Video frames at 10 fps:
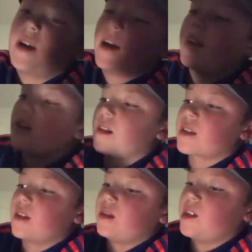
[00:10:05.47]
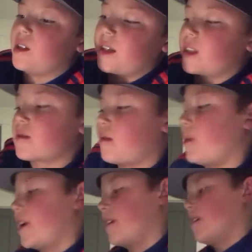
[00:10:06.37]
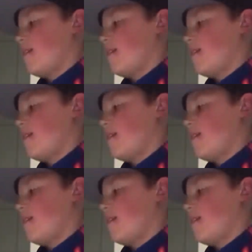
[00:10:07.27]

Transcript: I also do like this one better